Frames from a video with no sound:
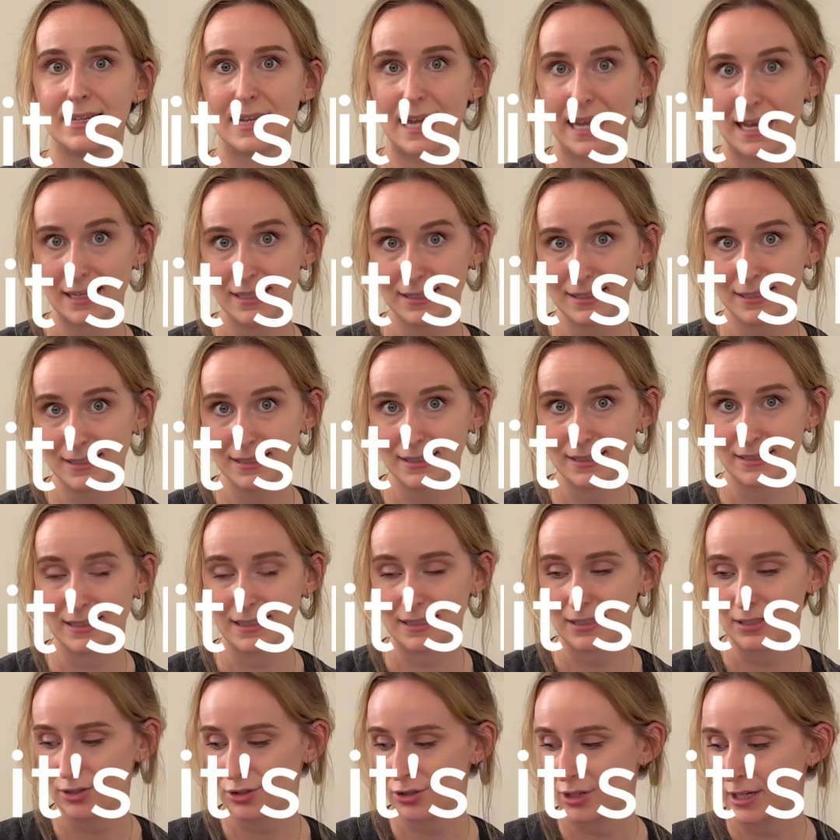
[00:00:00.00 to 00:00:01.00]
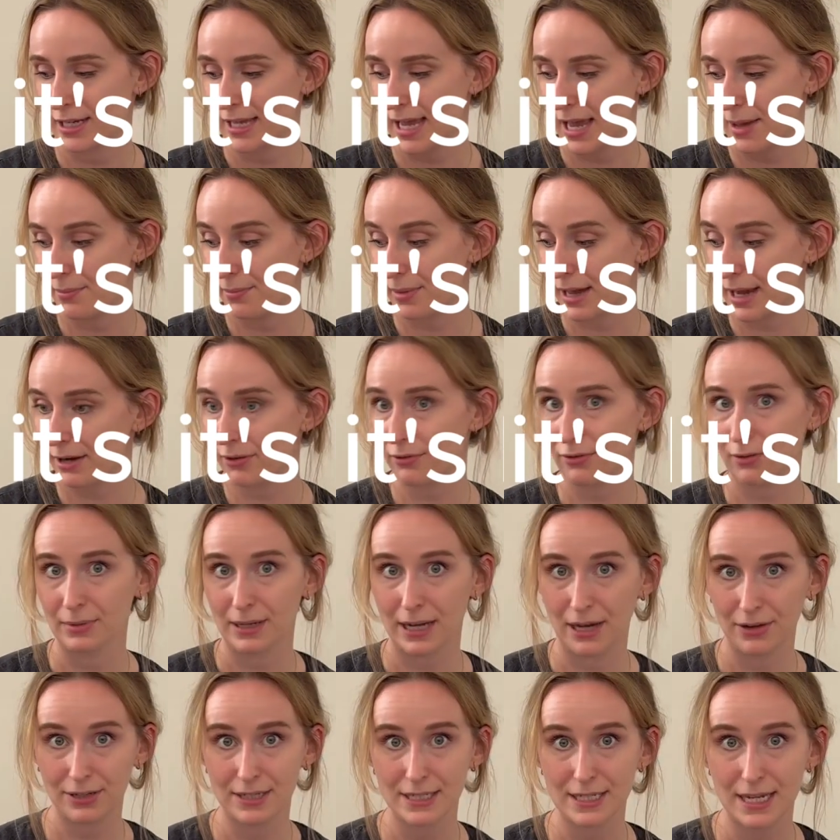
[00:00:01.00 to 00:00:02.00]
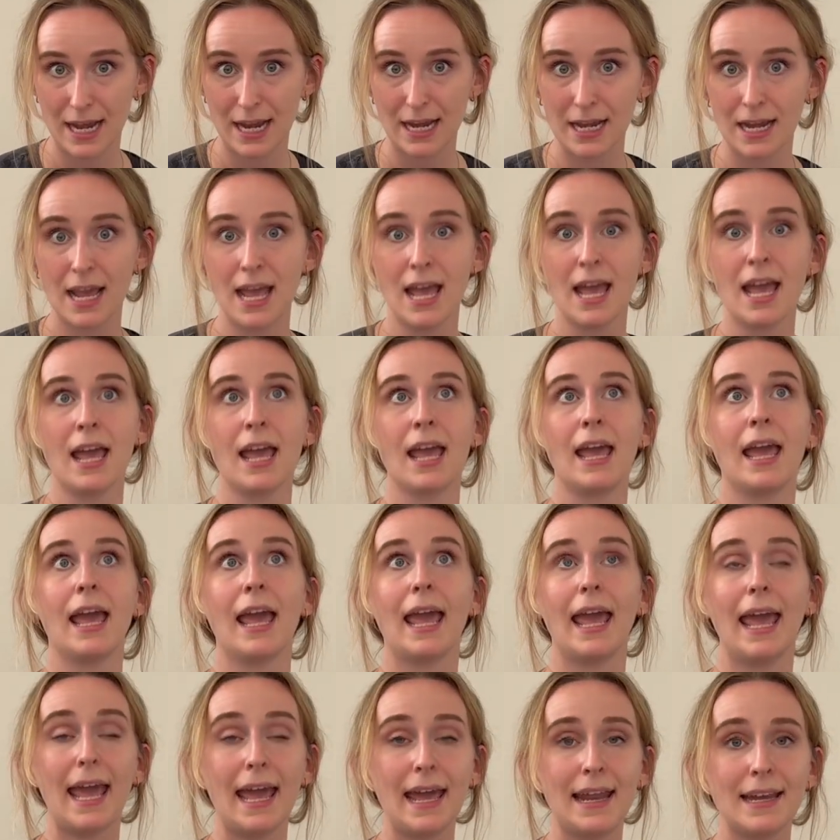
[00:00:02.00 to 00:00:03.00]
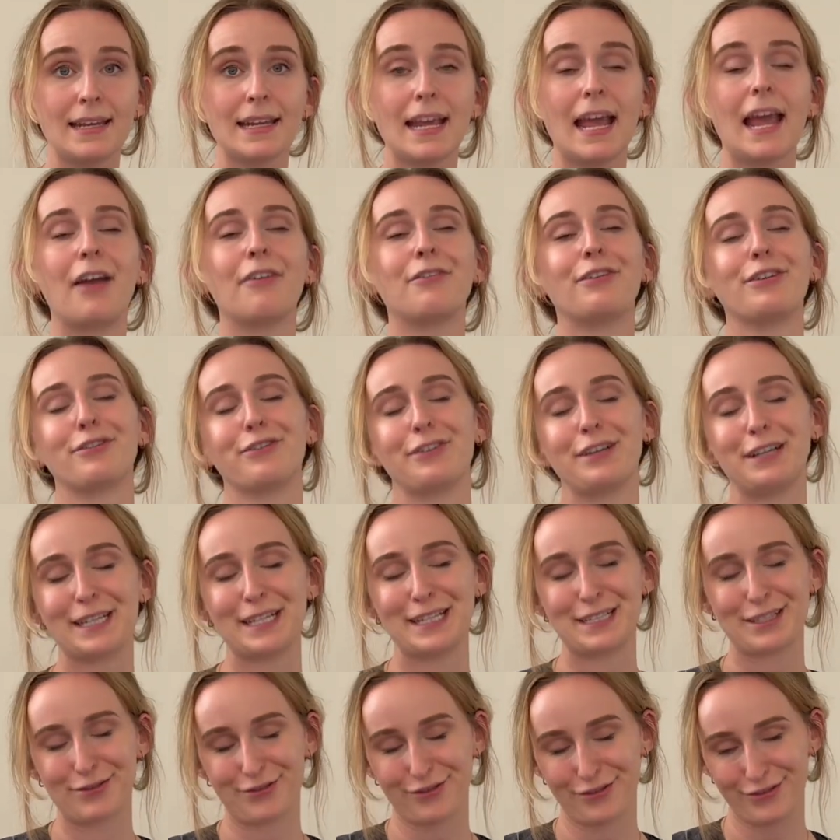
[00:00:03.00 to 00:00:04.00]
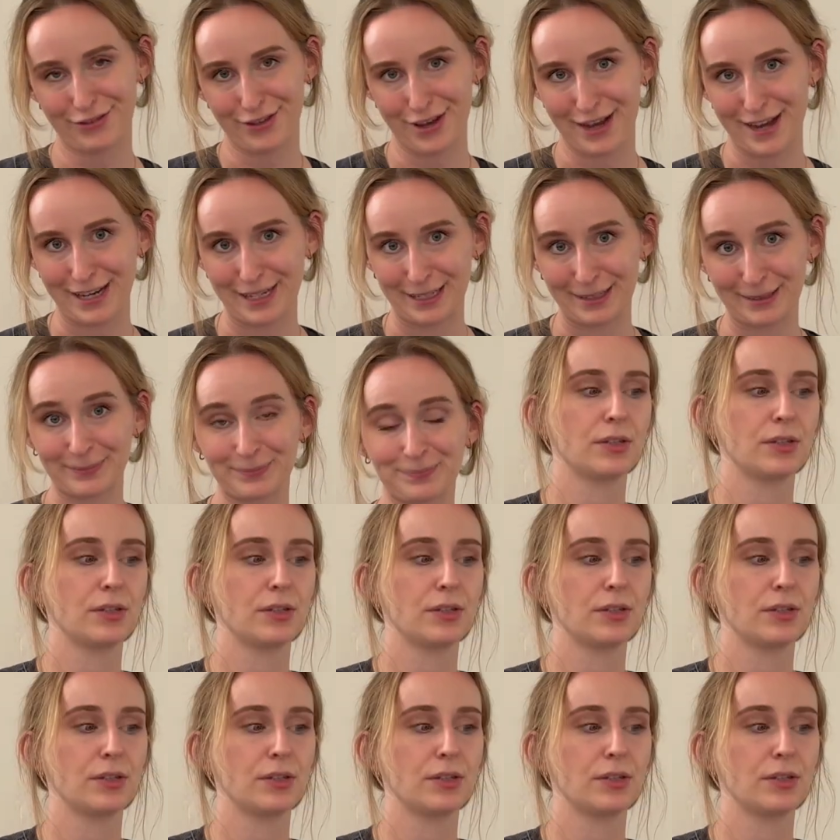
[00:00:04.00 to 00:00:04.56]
days since she came back from quarantine, and everything is fine.